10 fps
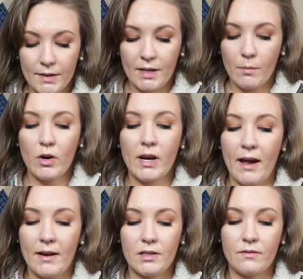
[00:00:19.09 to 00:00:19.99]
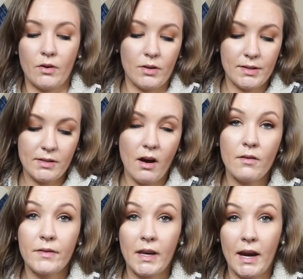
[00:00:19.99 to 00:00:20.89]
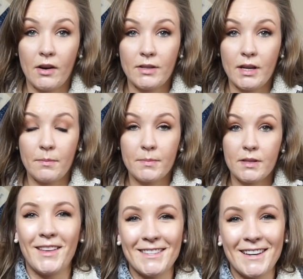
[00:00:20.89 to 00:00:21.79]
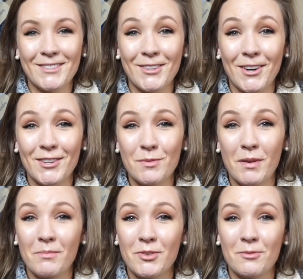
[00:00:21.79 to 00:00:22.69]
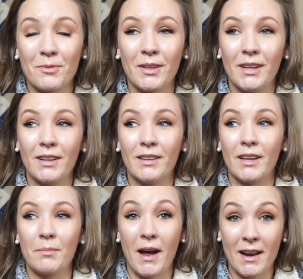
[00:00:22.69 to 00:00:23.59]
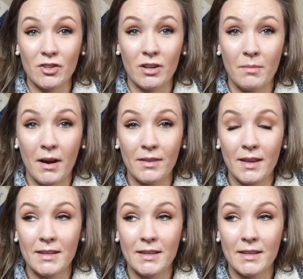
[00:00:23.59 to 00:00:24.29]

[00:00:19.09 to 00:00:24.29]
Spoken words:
Someone asked for self-care tips. That sounds harsh, but I'm just really like passionate about